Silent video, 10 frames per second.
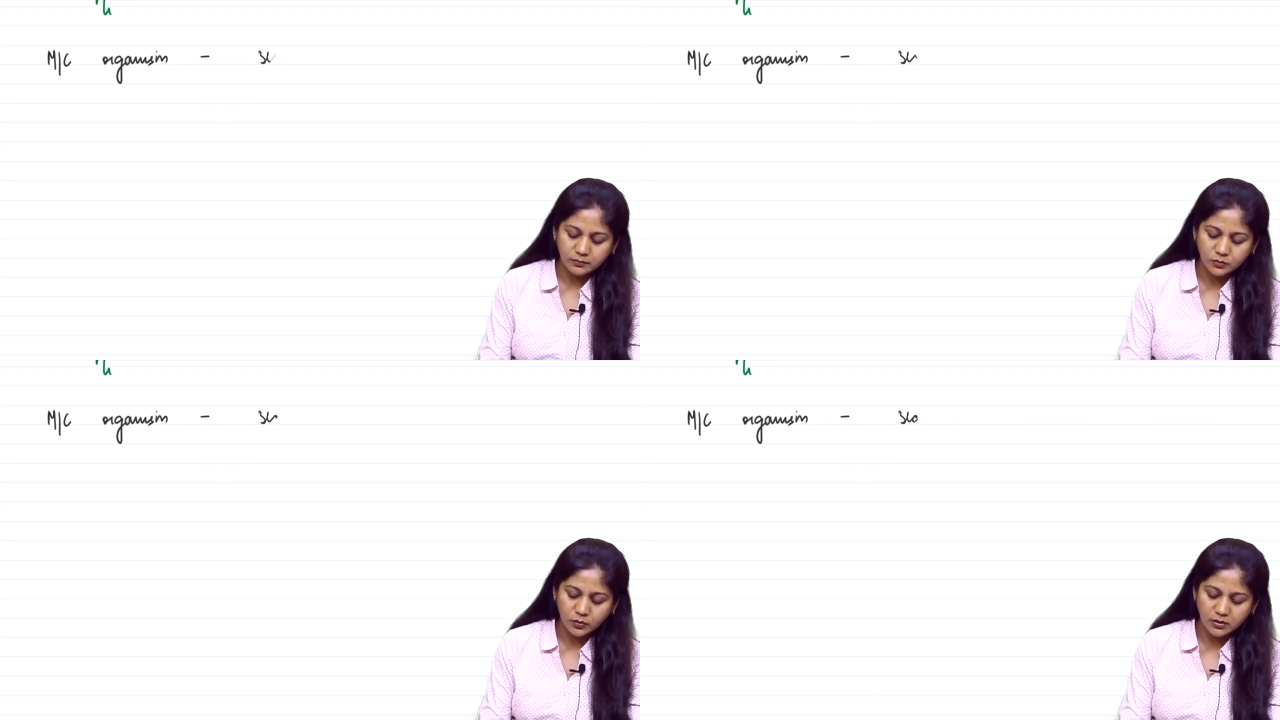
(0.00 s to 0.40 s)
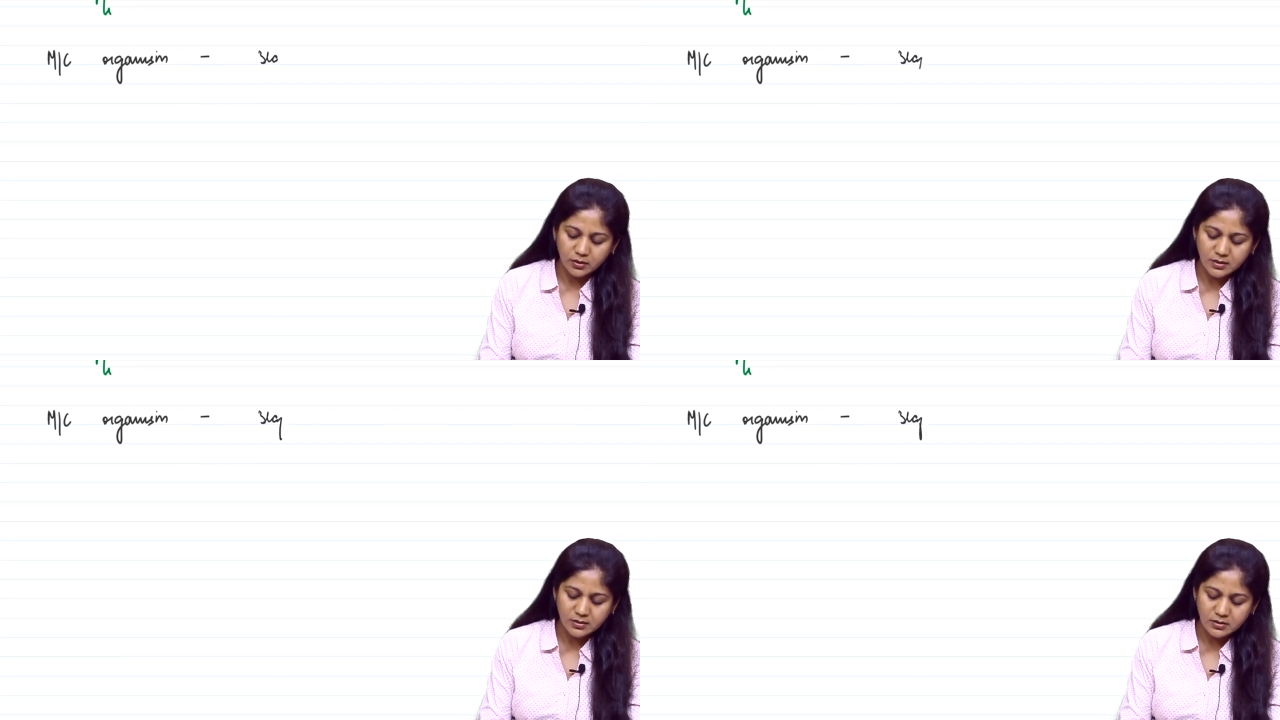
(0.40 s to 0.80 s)
So it
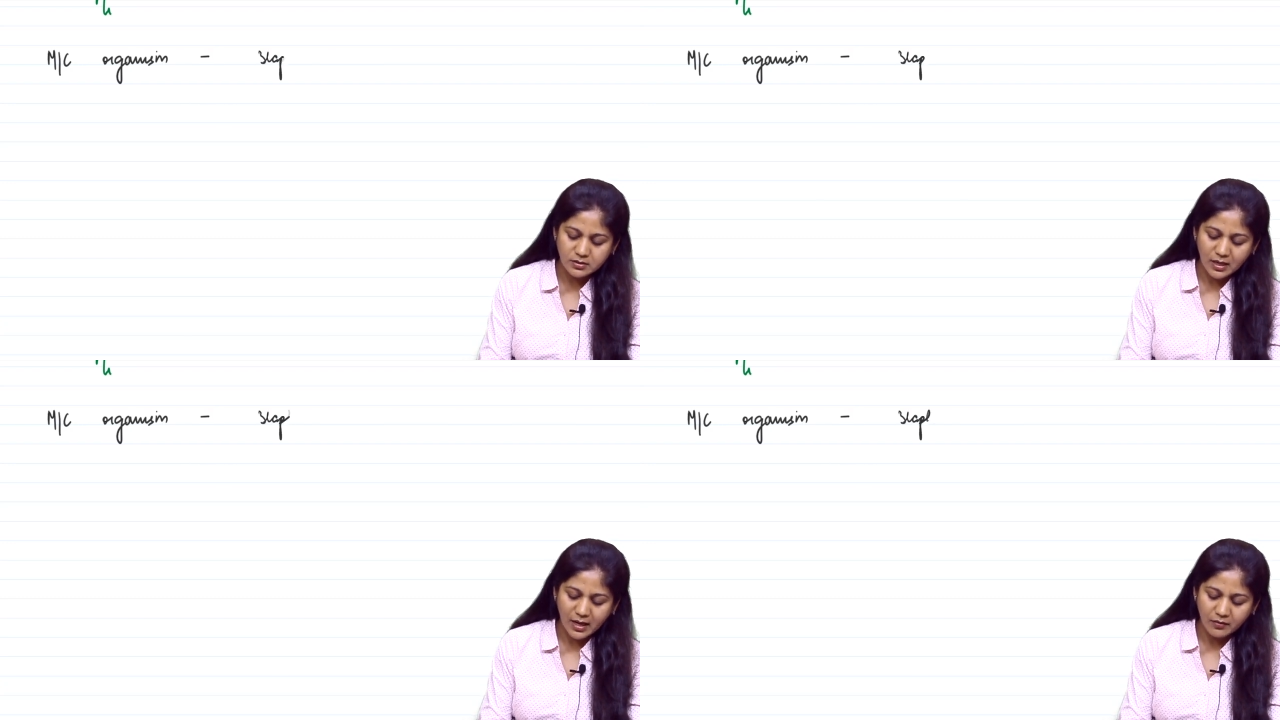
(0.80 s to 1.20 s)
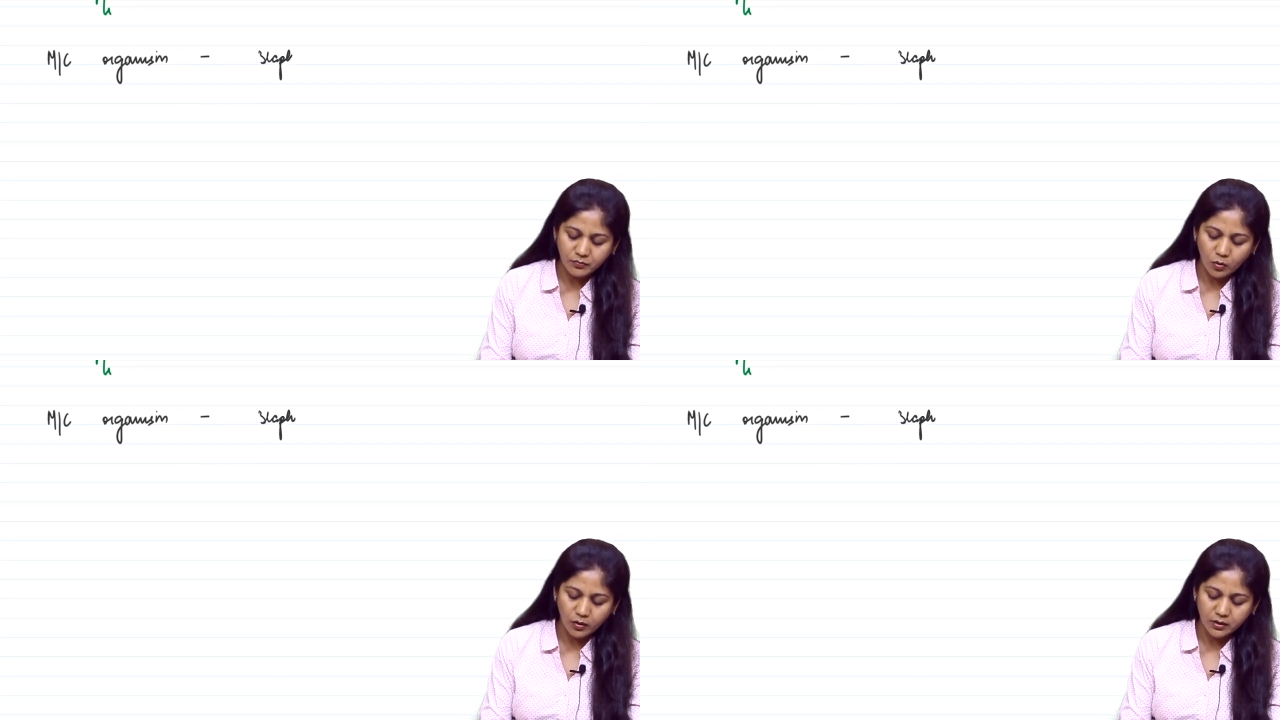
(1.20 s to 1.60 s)
is Staph
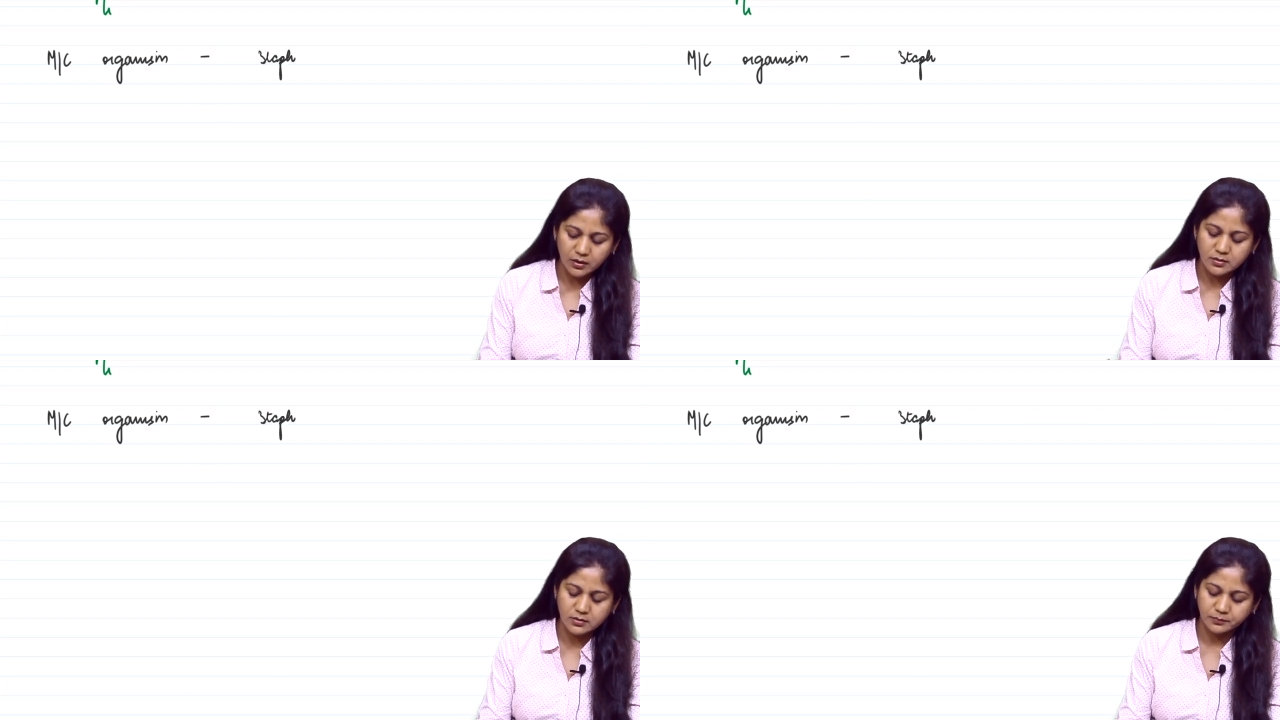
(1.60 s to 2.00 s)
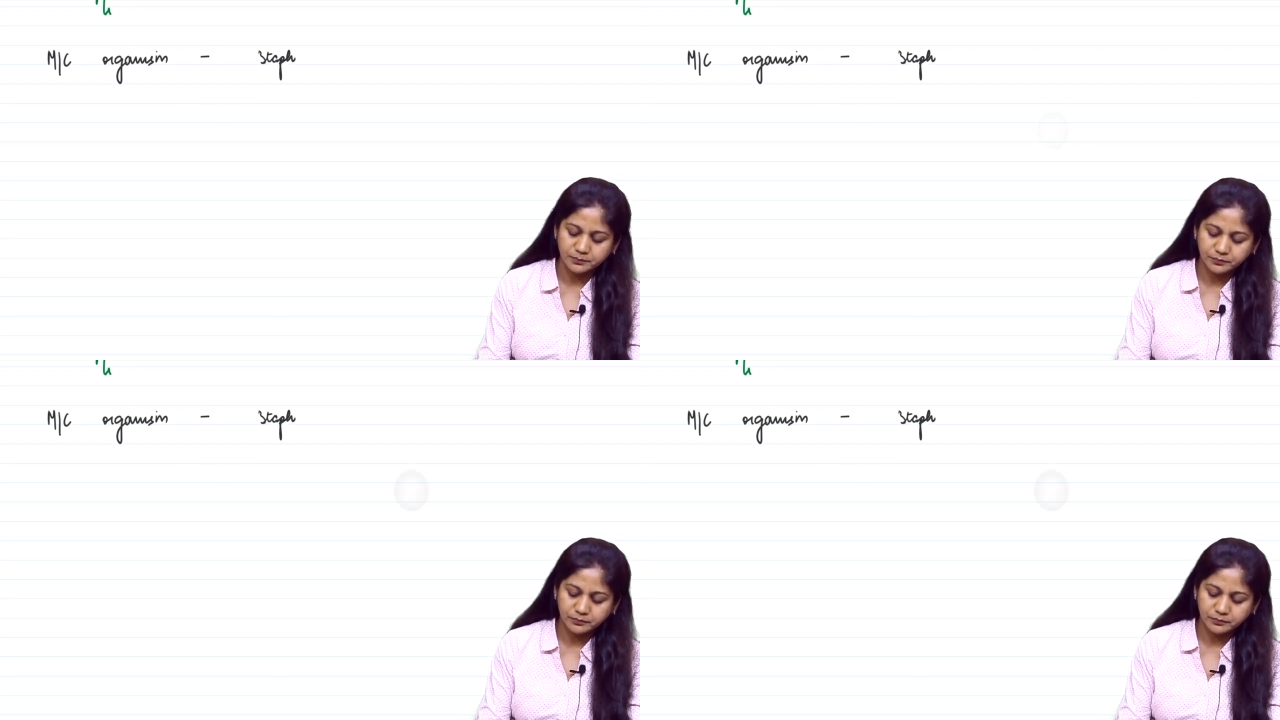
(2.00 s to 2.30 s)
aureus.